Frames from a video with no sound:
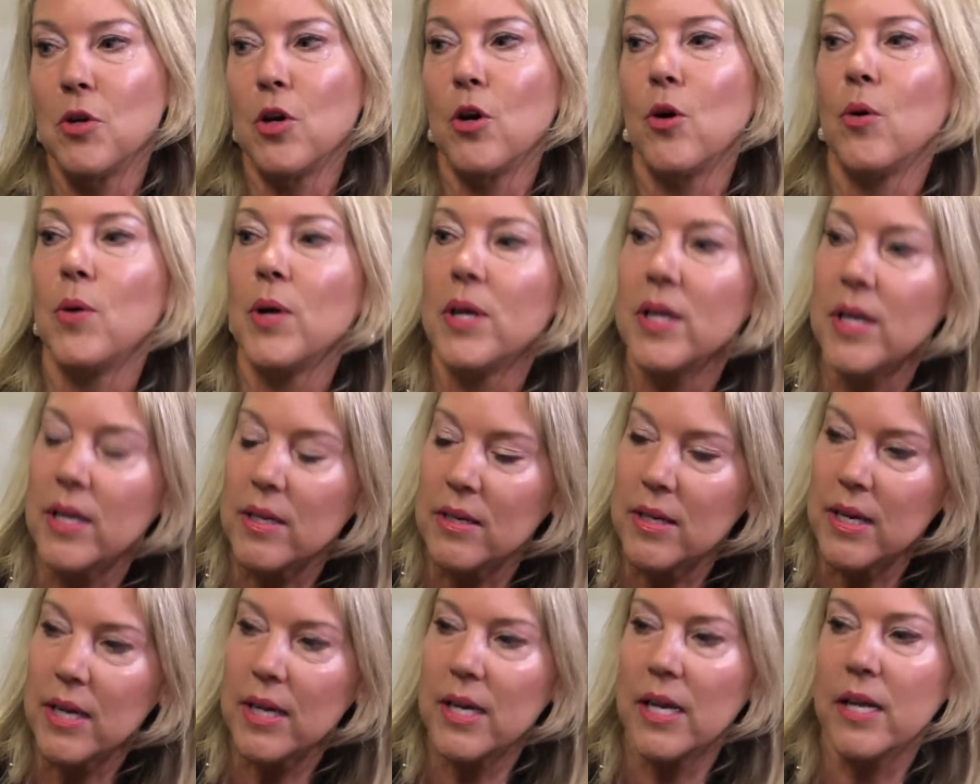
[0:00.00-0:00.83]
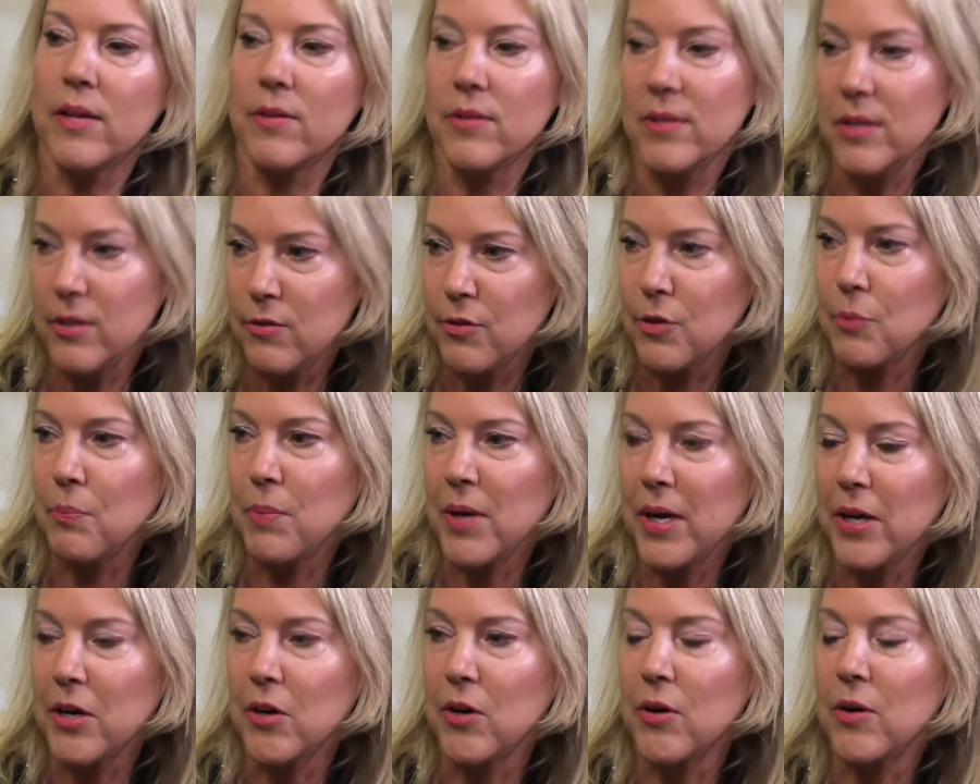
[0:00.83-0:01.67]
going and get an, even
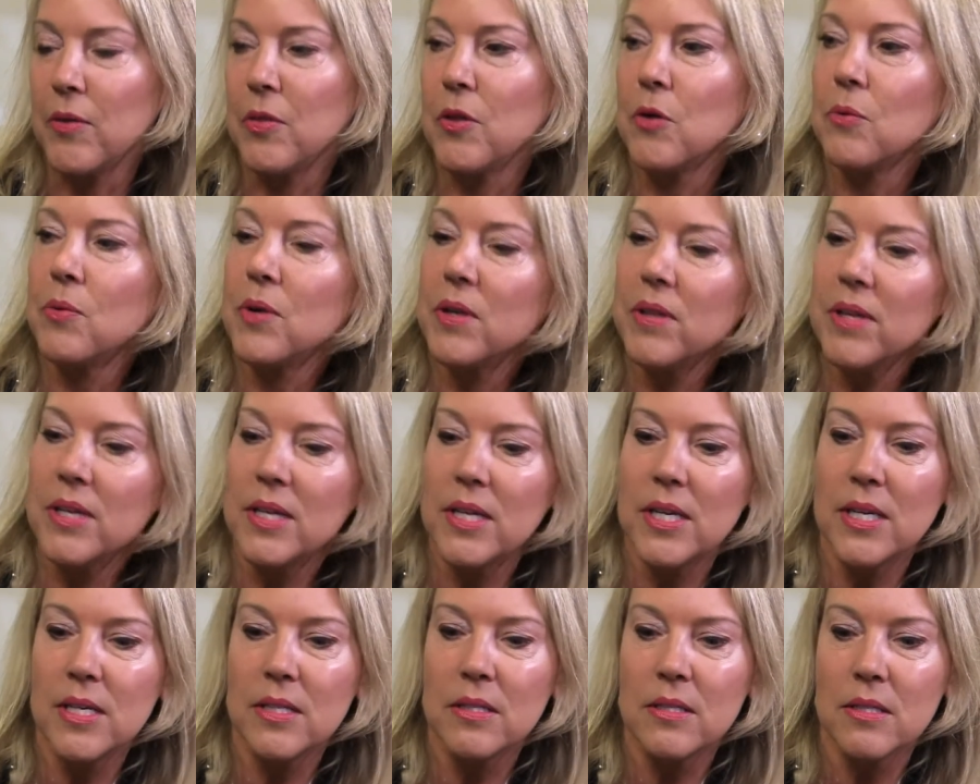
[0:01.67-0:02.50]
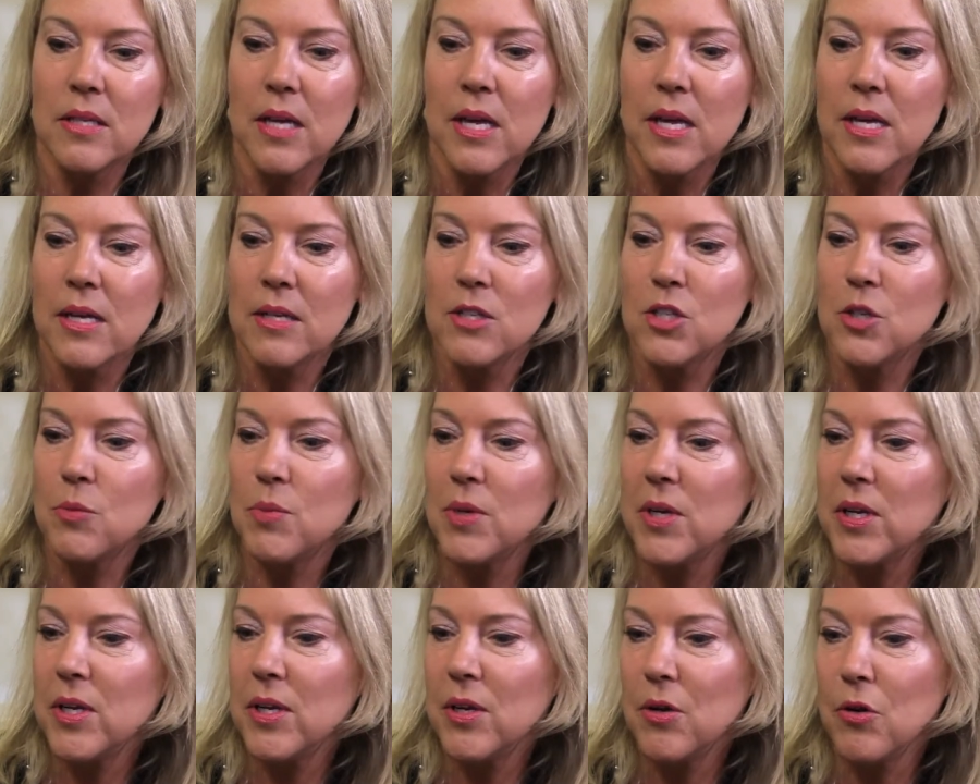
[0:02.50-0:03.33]
better. And there really needs to
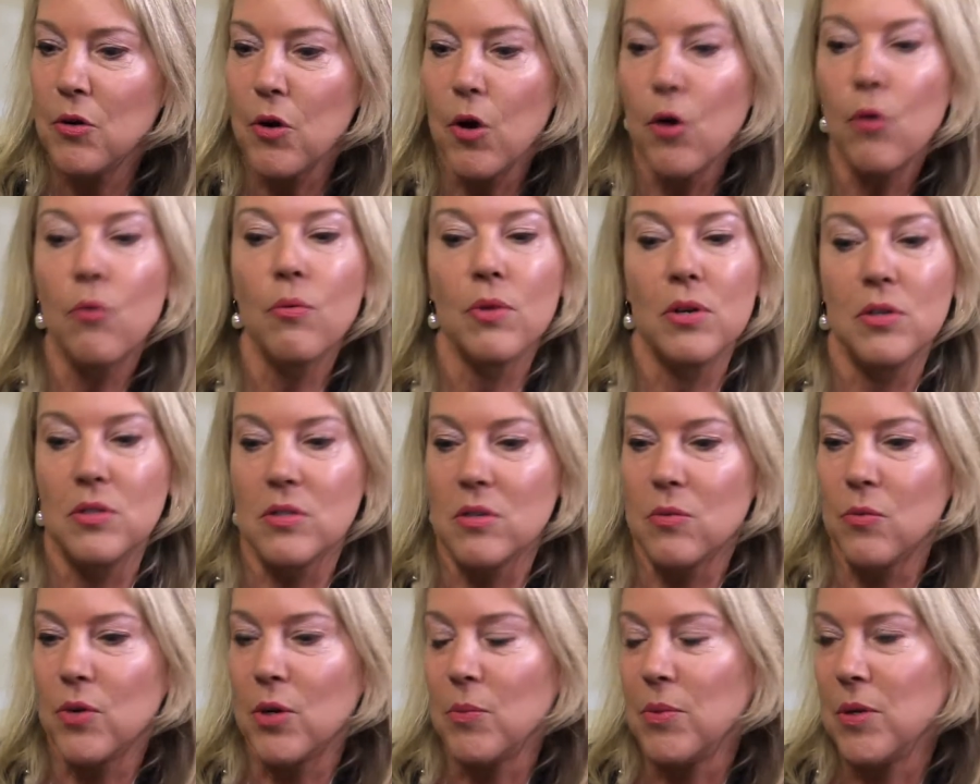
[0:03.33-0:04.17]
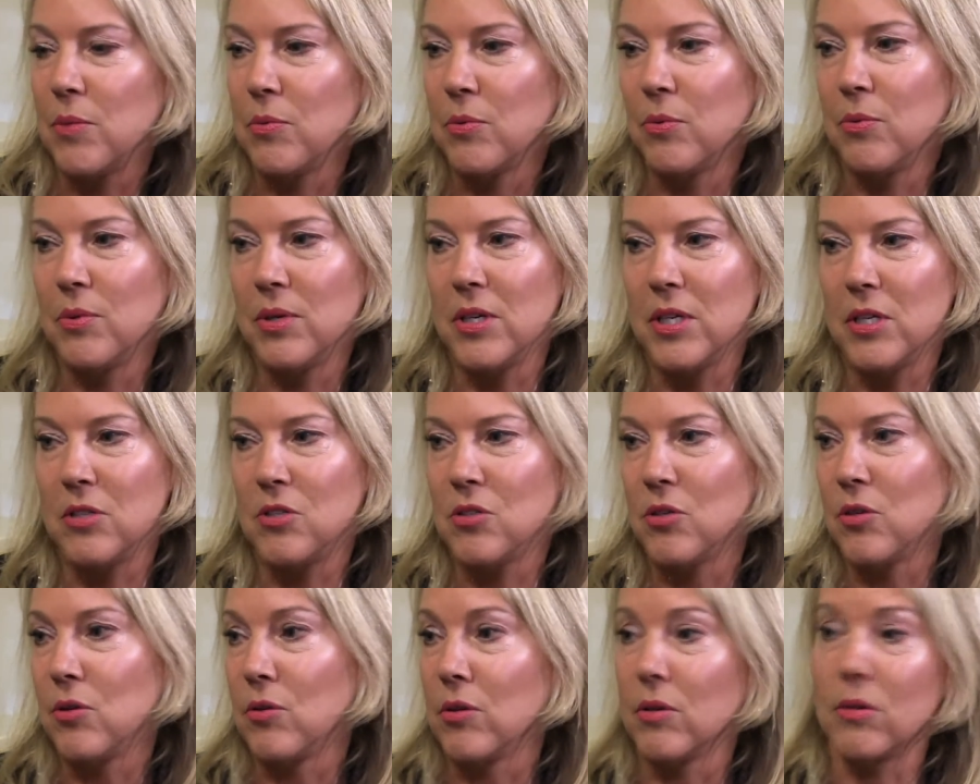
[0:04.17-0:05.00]
be no reason why people would need
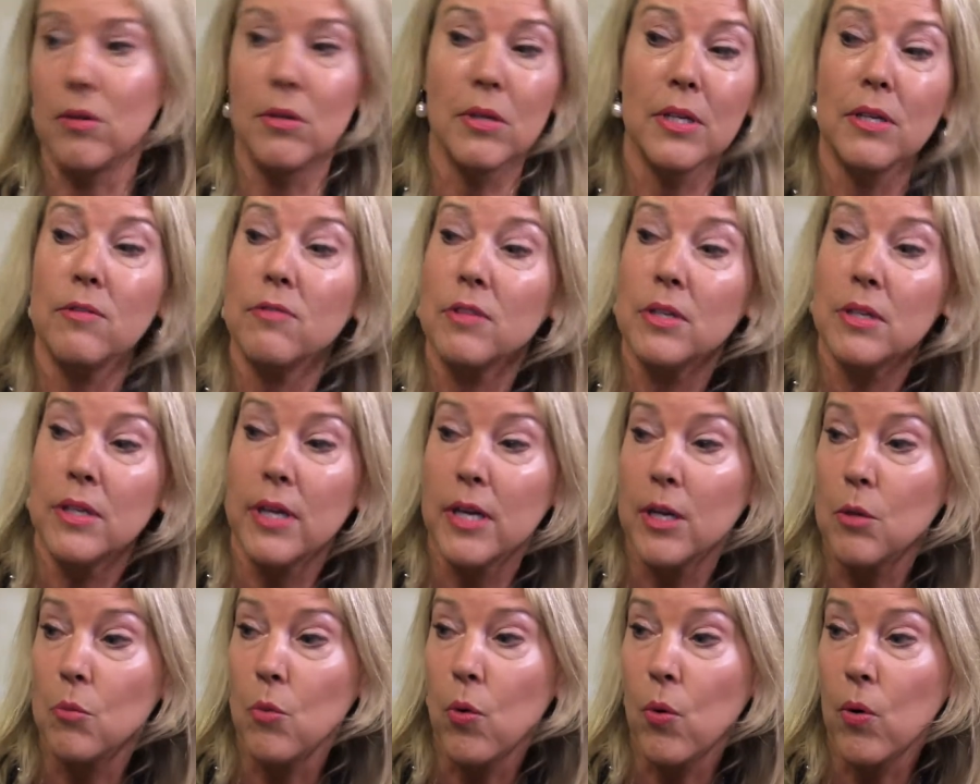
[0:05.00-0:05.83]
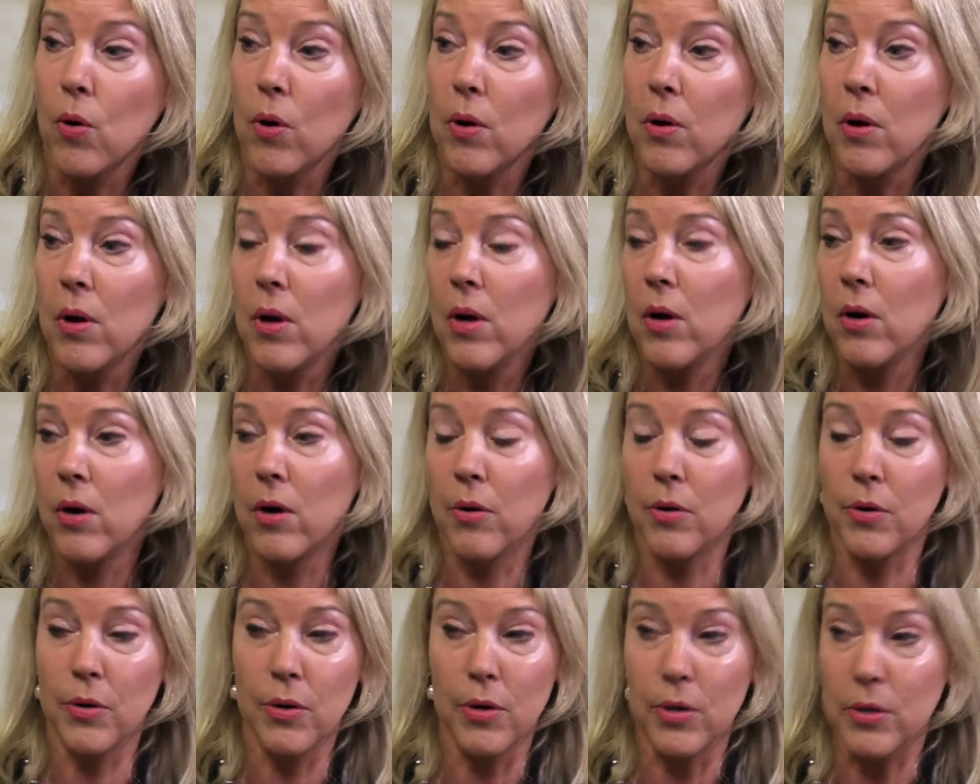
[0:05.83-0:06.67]
to go to Cleveland anymore
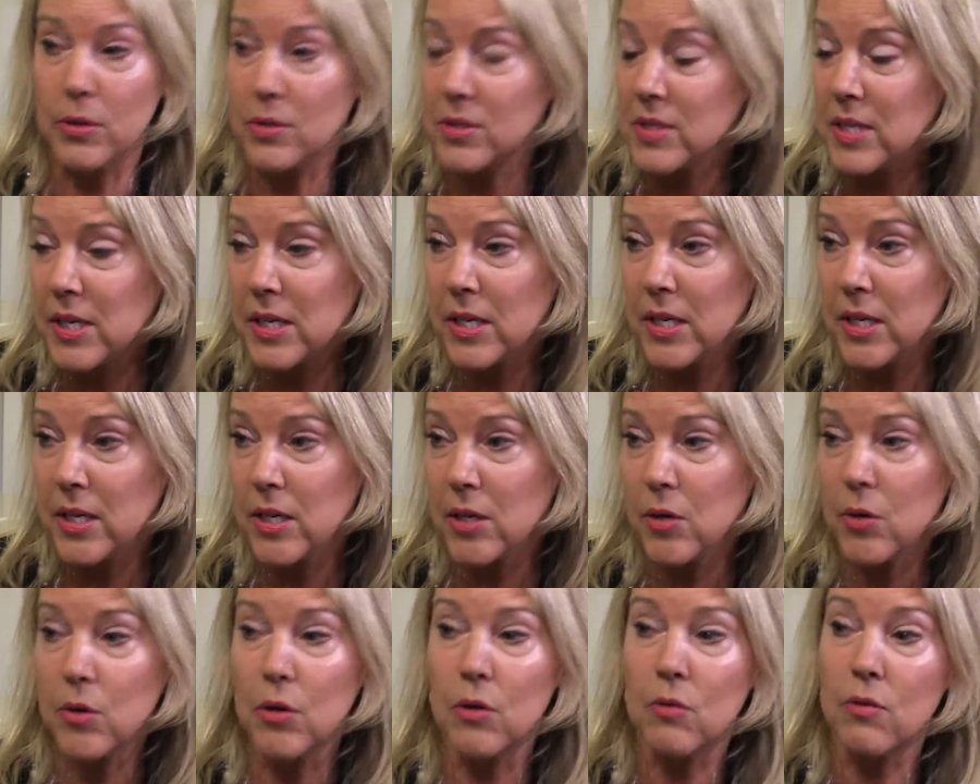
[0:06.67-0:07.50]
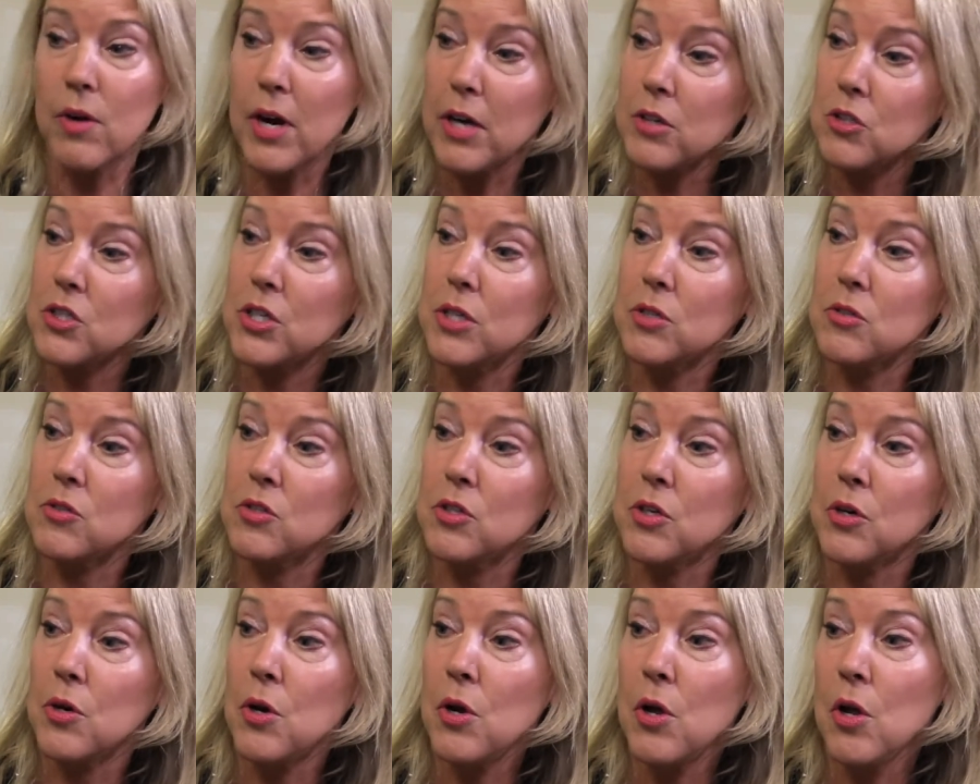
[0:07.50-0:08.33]
or New York City or
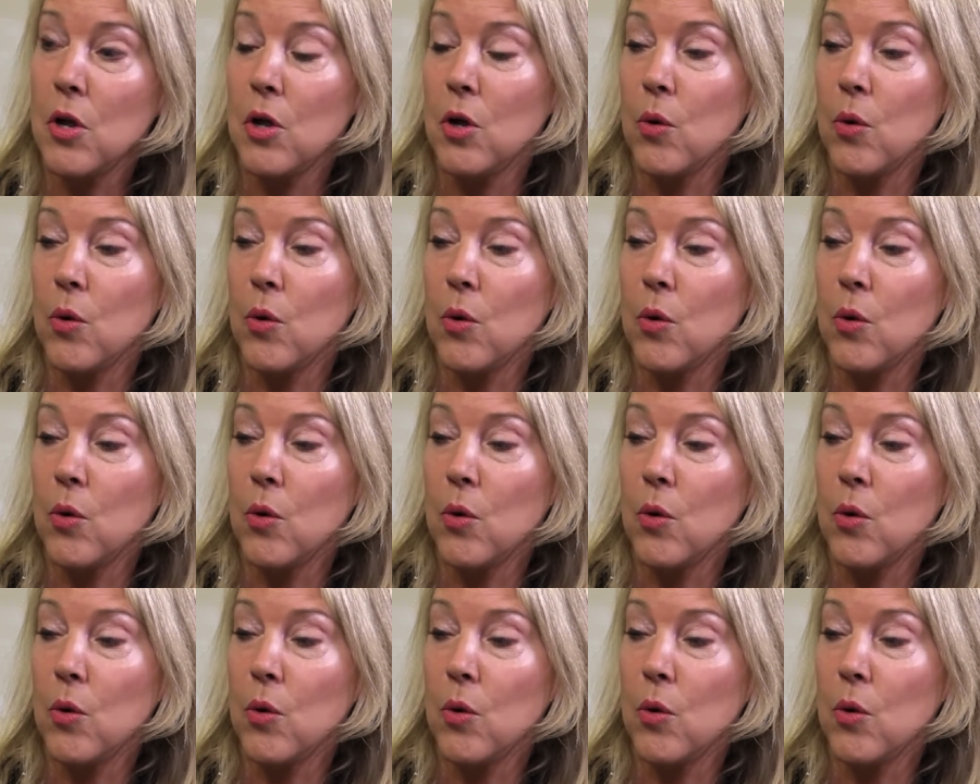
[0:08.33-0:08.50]
Rochester.